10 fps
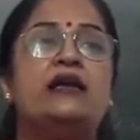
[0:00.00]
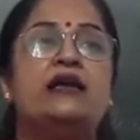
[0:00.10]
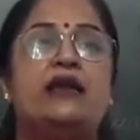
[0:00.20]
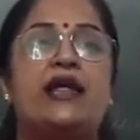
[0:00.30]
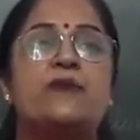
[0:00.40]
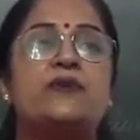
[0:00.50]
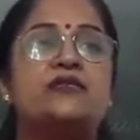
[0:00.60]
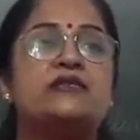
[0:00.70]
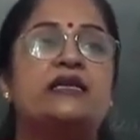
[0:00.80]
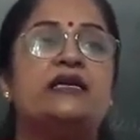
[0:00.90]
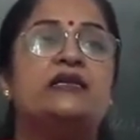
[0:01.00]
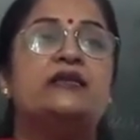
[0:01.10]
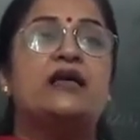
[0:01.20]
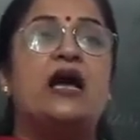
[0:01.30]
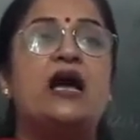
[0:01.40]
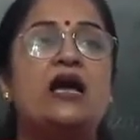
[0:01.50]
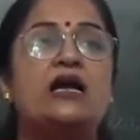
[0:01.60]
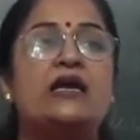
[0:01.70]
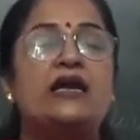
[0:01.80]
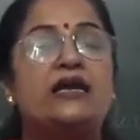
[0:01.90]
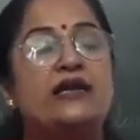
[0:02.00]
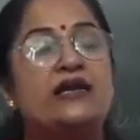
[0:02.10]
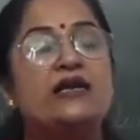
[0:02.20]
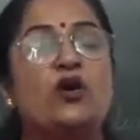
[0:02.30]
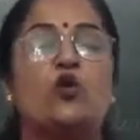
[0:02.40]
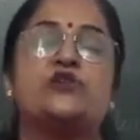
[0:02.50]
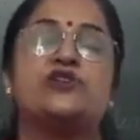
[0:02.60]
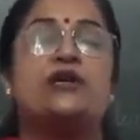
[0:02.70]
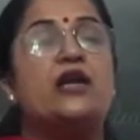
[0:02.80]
neighbors in the Indian Ocean.